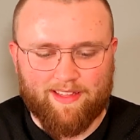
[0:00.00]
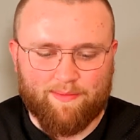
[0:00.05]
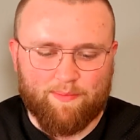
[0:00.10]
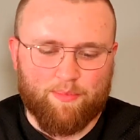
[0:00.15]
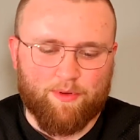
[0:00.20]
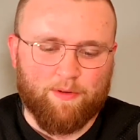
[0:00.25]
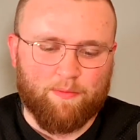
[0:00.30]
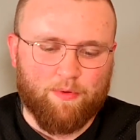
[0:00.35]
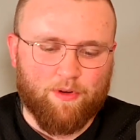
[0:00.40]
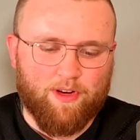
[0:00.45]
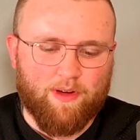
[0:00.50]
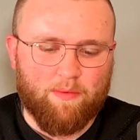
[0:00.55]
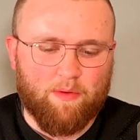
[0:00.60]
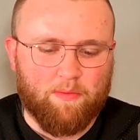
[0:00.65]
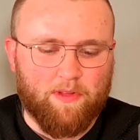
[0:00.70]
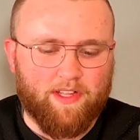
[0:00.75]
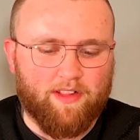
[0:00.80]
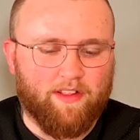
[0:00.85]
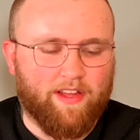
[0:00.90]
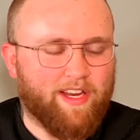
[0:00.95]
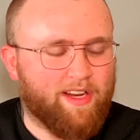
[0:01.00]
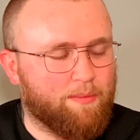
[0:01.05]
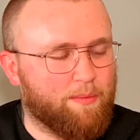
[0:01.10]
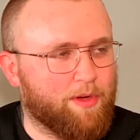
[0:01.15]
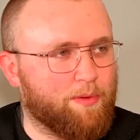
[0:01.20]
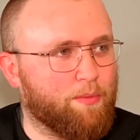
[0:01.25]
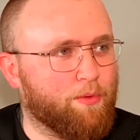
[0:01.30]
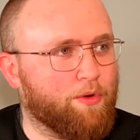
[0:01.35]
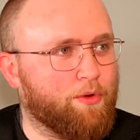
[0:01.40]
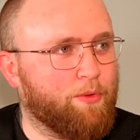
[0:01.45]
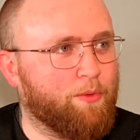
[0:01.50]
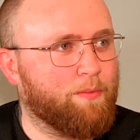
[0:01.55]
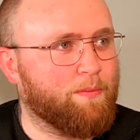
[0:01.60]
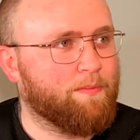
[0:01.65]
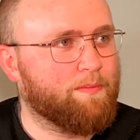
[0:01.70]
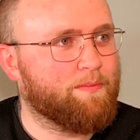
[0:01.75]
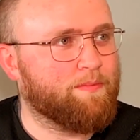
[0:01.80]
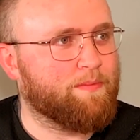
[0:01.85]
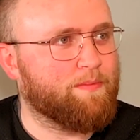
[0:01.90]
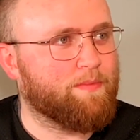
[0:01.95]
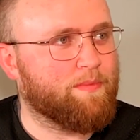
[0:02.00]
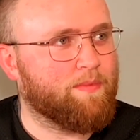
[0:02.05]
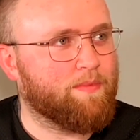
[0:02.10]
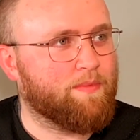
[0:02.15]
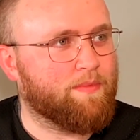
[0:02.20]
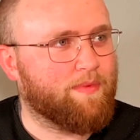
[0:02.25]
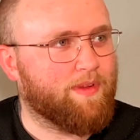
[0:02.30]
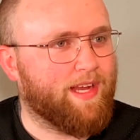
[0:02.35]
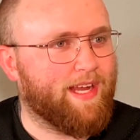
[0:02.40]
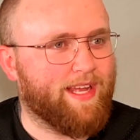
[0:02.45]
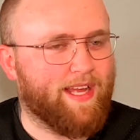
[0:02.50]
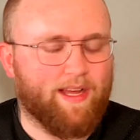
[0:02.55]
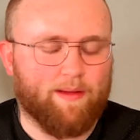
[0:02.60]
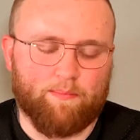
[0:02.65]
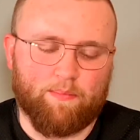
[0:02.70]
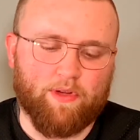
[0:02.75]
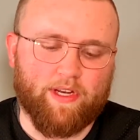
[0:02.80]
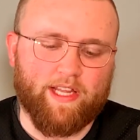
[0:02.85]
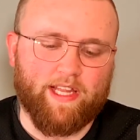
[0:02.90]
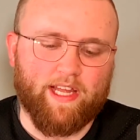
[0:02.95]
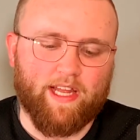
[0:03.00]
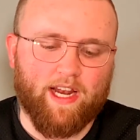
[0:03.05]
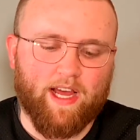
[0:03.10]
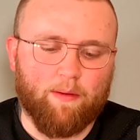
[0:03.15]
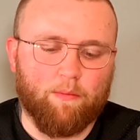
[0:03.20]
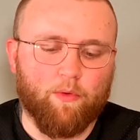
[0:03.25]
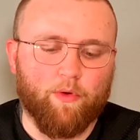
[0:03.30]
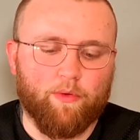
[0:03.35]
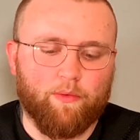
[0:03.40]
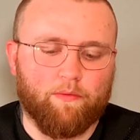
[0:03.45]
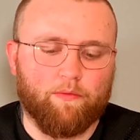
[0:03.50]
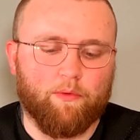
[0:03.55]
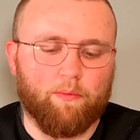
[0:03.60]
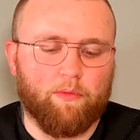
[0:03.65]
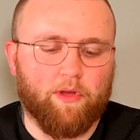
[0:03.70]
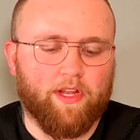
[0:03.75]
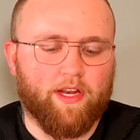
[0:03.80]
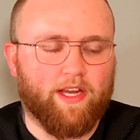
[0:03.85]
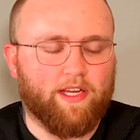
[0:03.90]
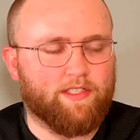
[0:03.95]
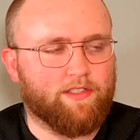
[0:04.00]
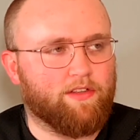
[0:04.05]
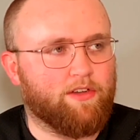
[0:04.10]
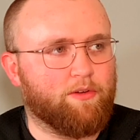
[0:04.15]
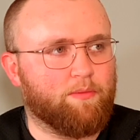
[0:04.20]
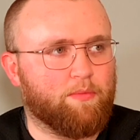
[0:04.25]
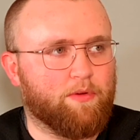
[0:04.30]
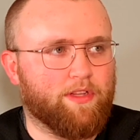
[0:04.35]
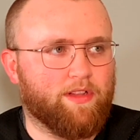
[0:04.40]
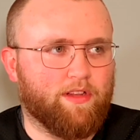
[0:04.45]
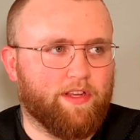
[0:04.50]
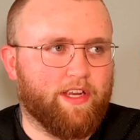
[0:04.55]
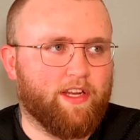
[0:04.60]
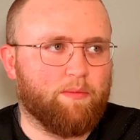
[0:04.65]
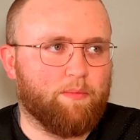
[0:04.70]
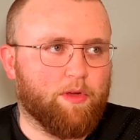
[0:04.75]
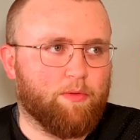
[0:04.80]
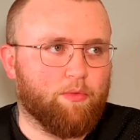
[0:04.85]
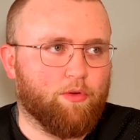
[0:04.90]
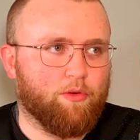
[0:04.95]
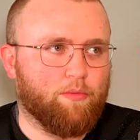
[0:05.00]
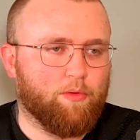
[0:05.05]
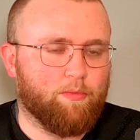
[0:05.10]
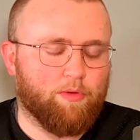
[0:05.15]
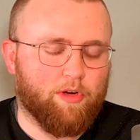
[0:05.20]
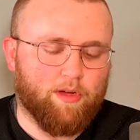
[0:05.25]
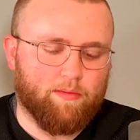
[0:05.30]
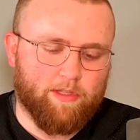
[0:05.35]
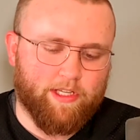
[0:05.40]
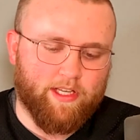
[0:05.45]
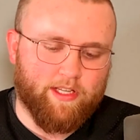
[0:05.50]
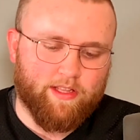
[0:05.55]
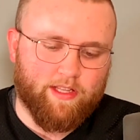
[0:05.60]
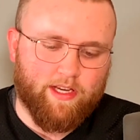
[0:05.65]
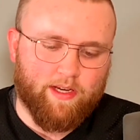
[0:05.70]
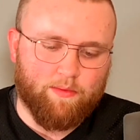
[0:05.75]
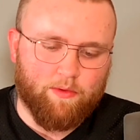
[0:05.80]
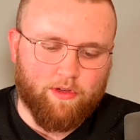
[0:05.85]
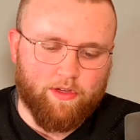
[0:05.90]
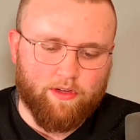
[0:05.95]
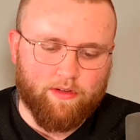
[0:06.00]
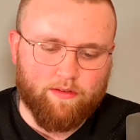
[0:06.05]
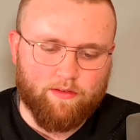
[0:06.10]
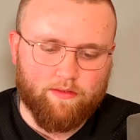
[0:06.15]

But probably Landon McBroom. But again, I'm rooting for Ben Azalart, but Landon McBroom will probably get that one.